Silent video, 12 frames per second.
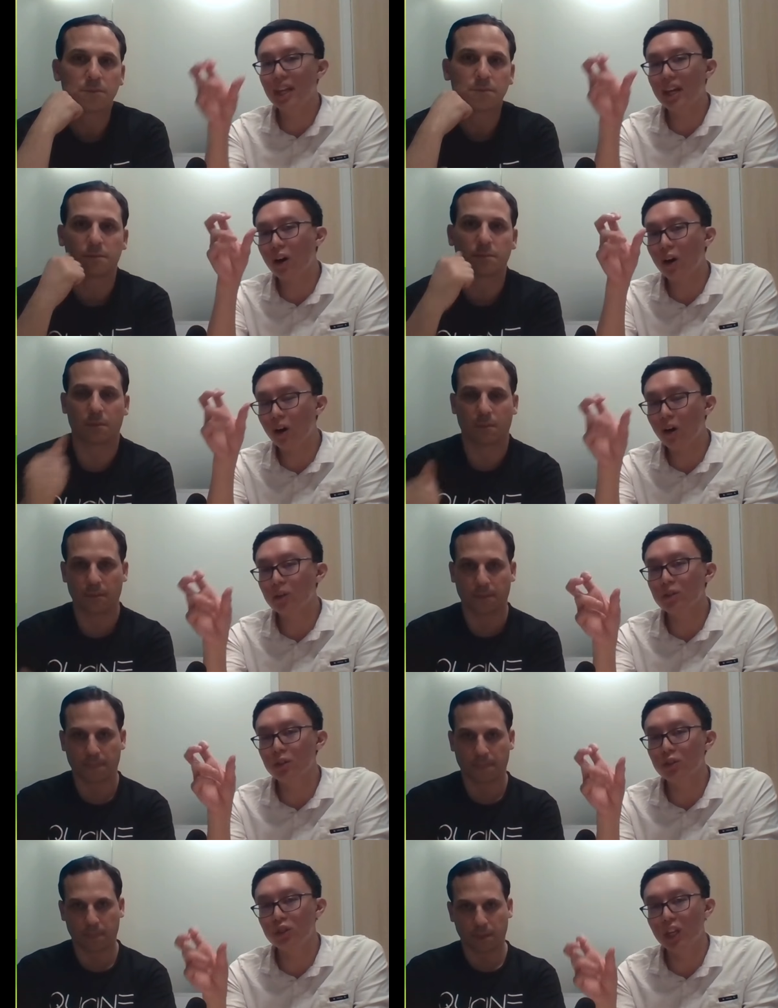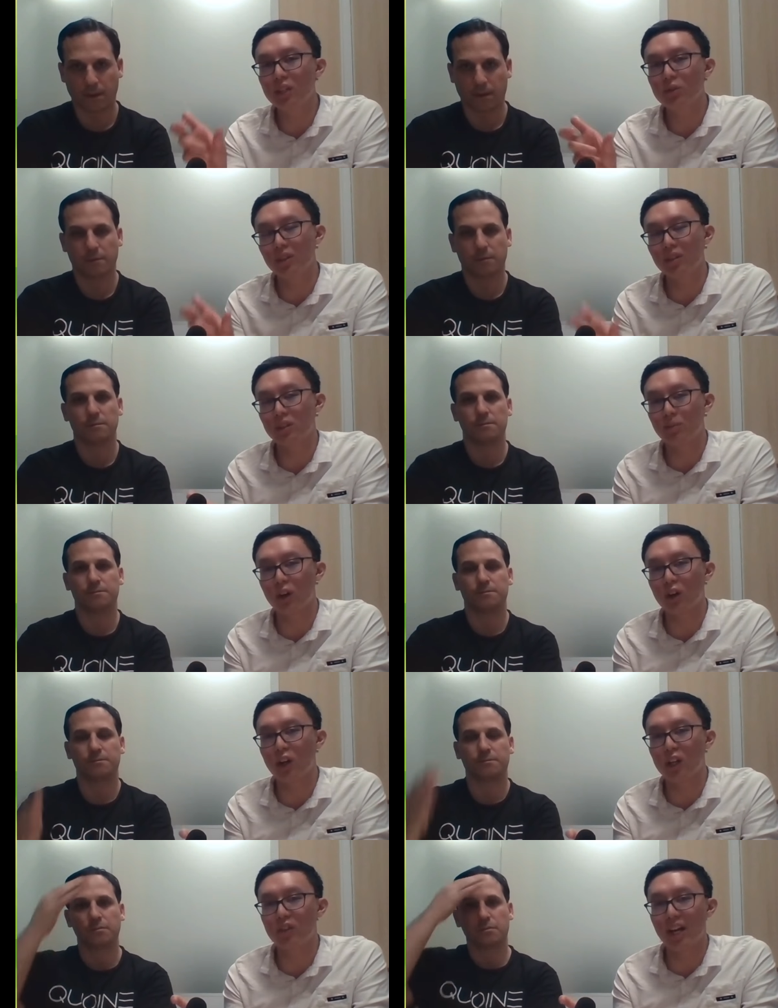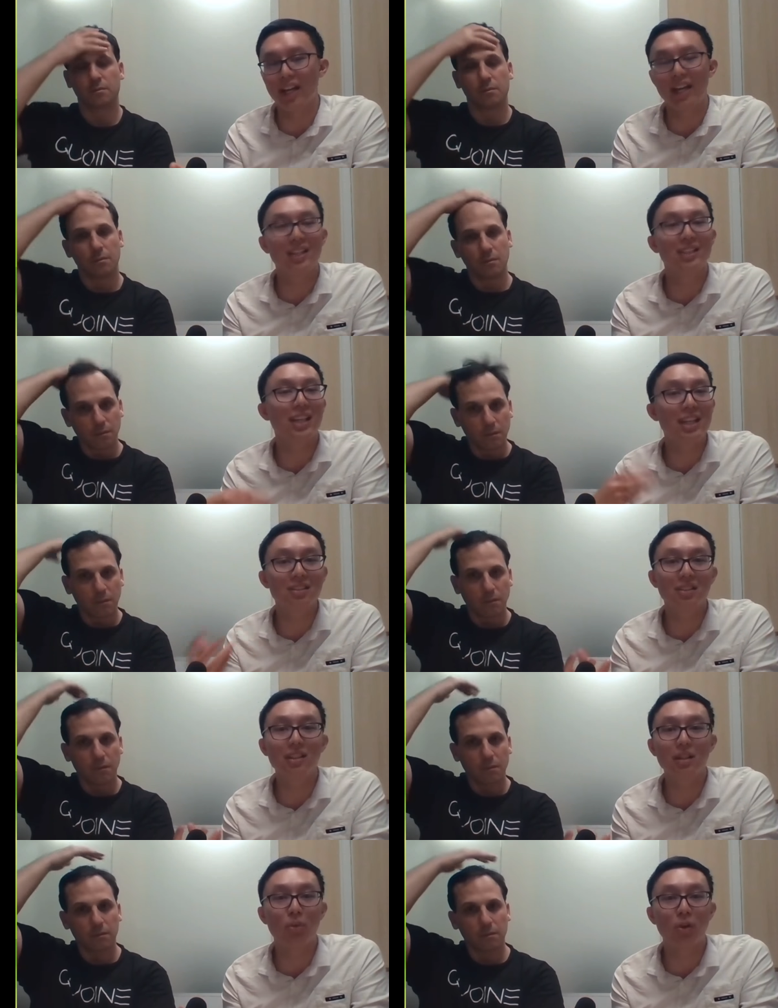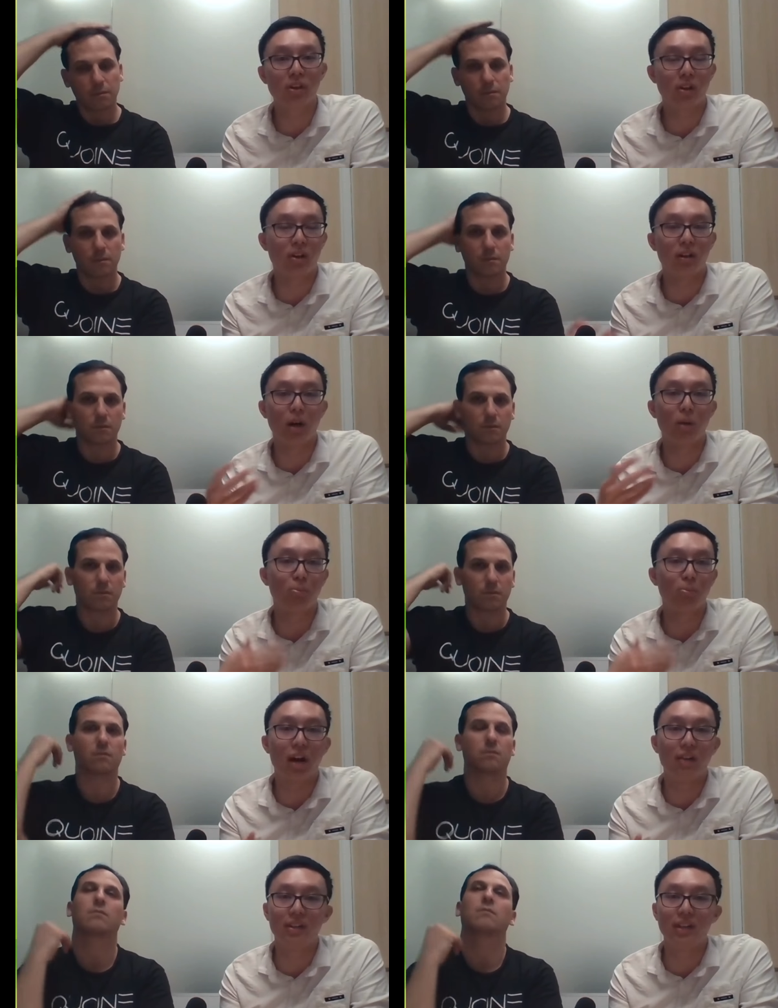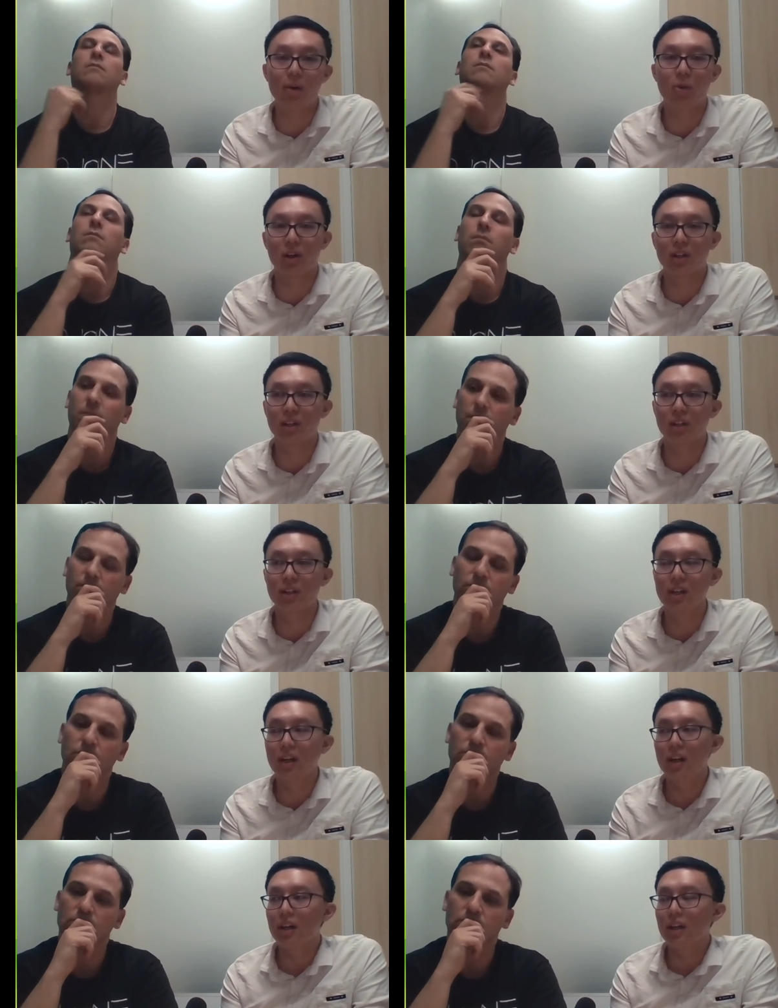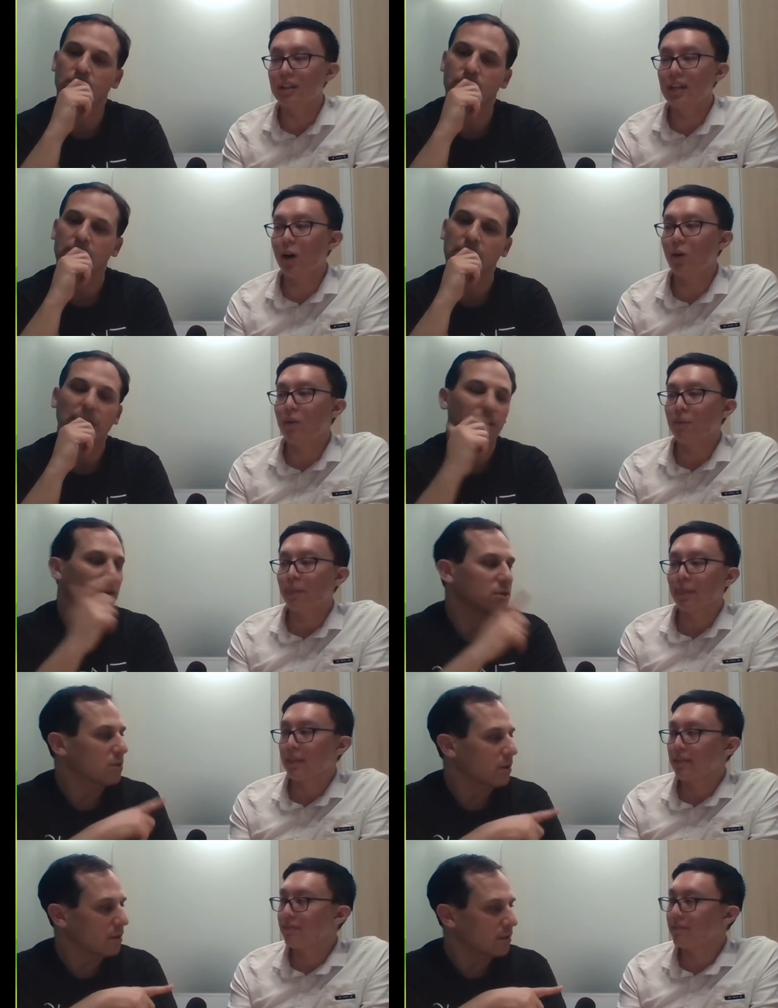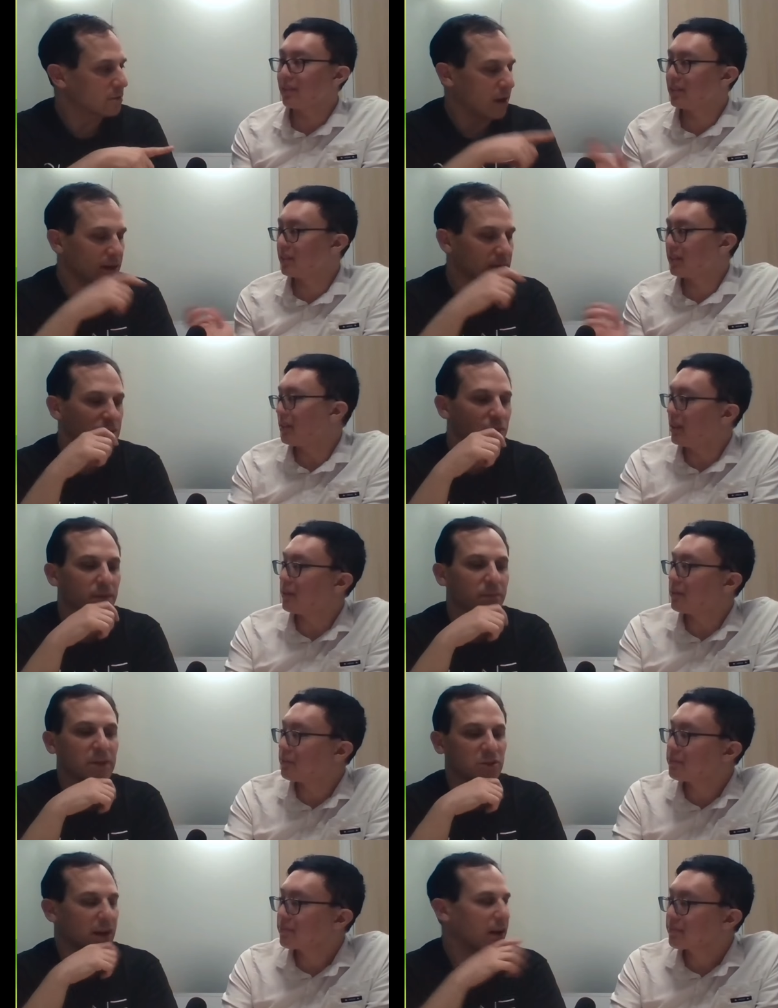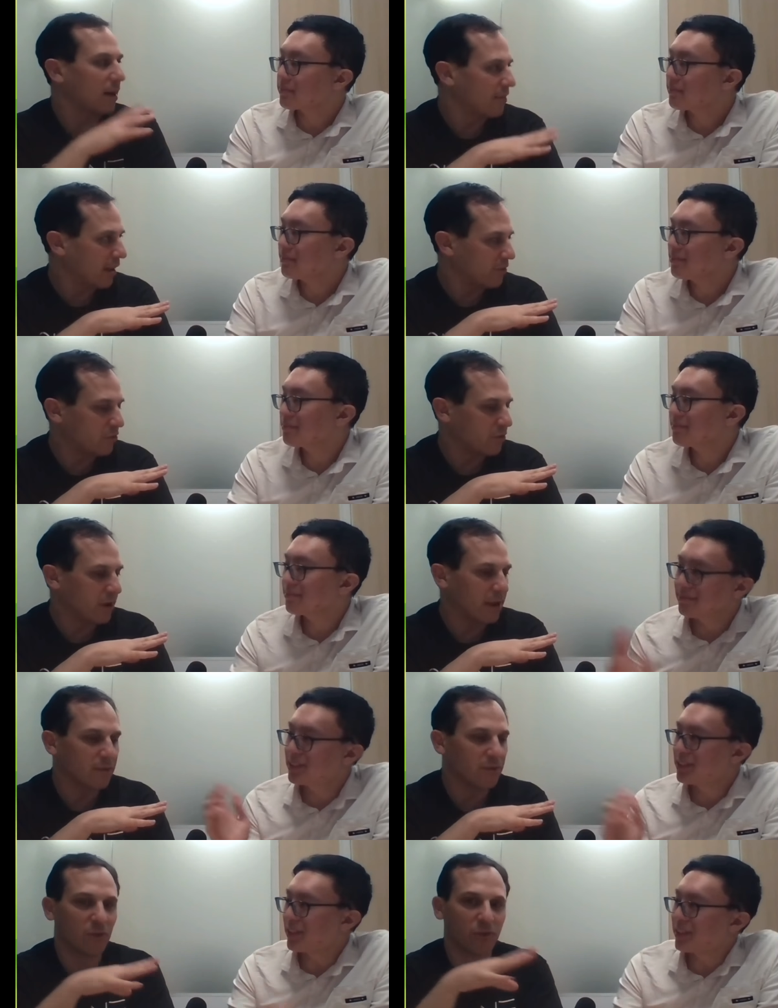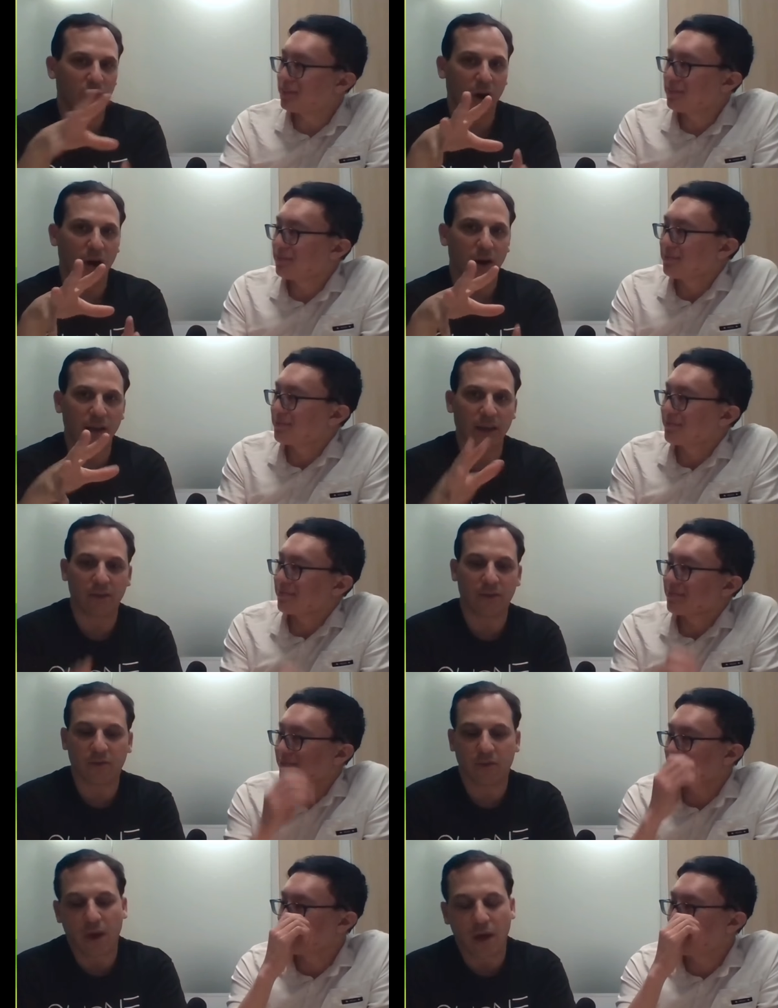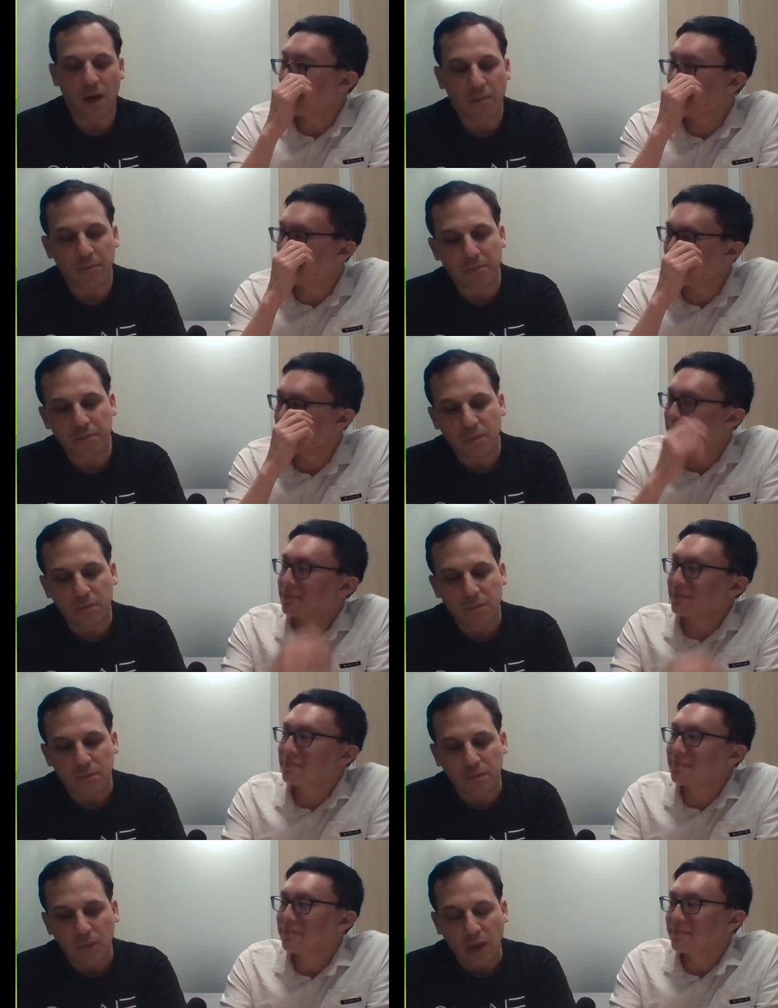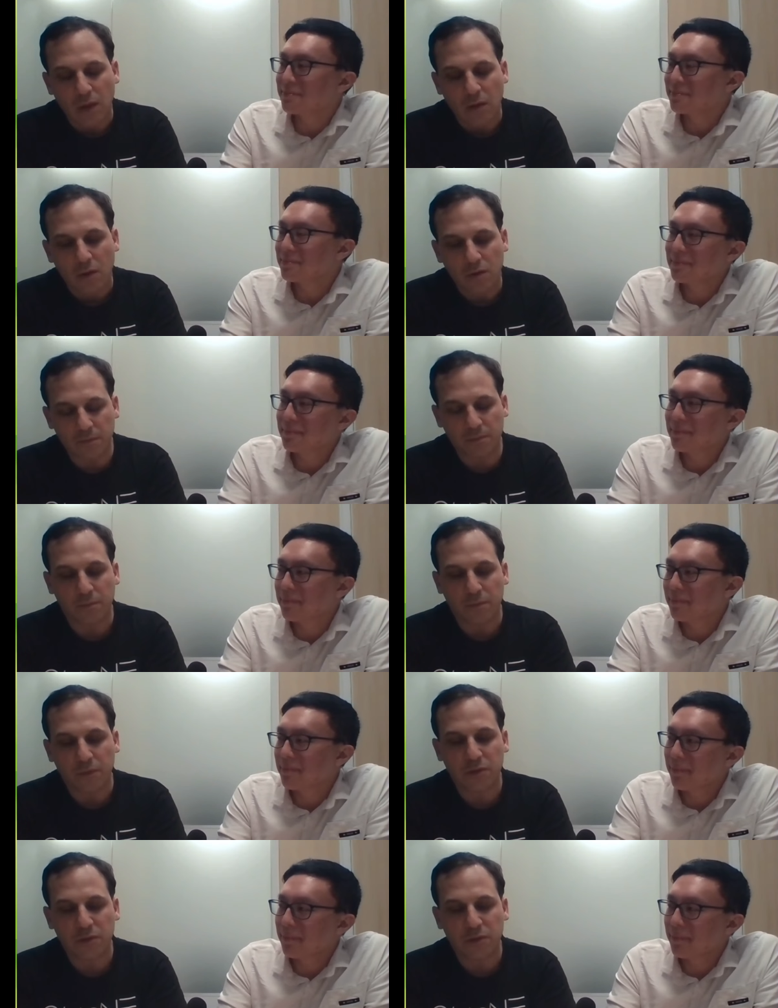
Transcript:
Speaker 1: that all of those change within the smart contract and it's instantly deployed on our private network. Now,
Speaker 2: sorry, I just want to make sure I got that straight. Sure. So for our audience, yeah. um,